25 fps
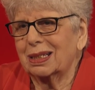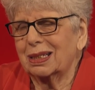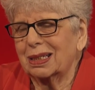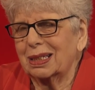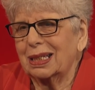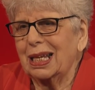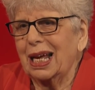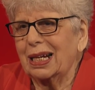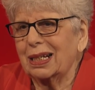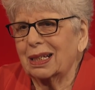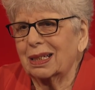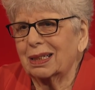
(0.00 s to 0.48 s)

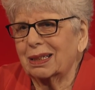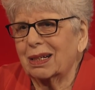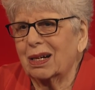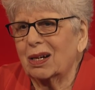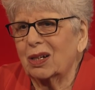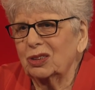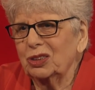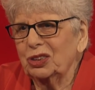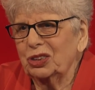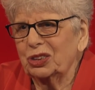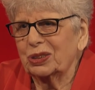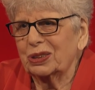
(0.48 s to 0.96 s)
that
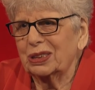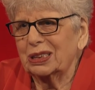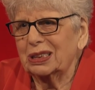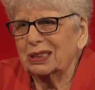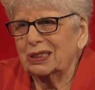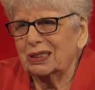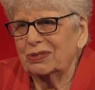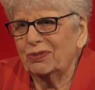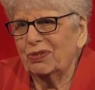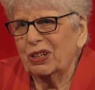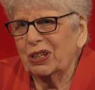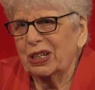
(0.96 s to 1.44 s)
culture,
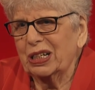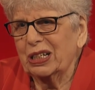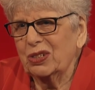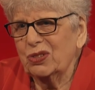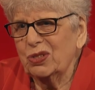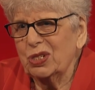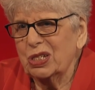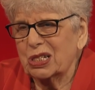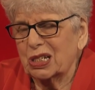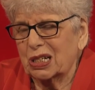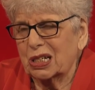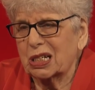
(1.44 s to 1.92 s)
it's very
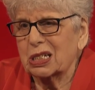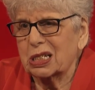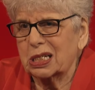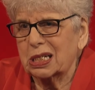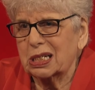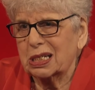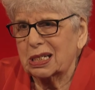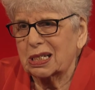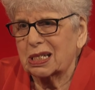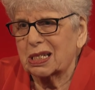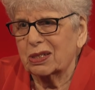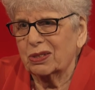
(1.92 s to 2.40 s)
interesting because
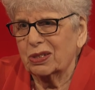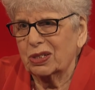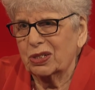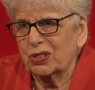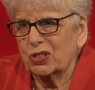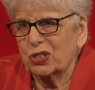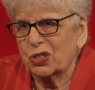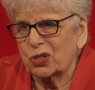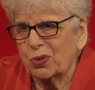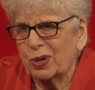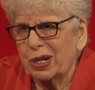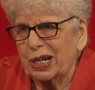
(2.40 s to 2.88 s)
it's still in the
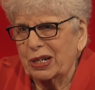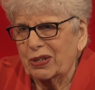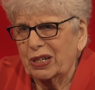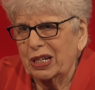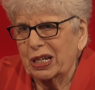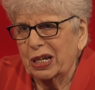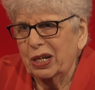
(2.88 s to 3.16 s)
surrounding